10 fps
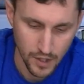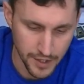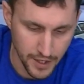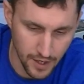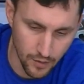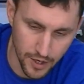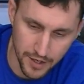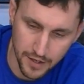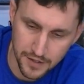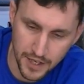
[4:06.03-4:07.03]
And then I want
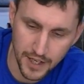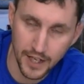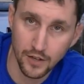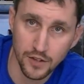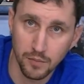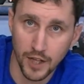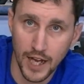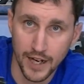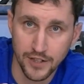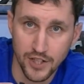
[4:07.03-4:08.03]
you to take out the
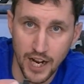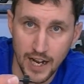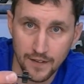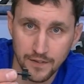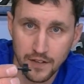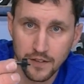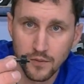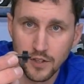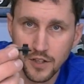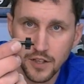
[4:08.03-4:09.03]
black shaft
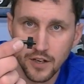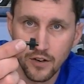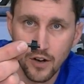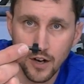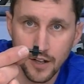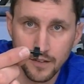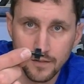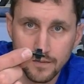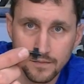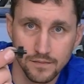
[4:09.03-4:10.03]
with the gear on it.
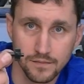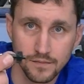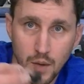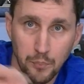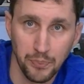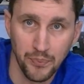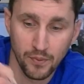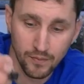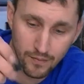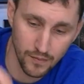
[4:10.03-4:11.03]

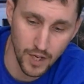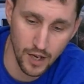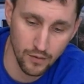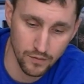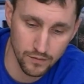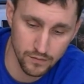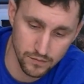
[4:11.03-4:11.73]
Out.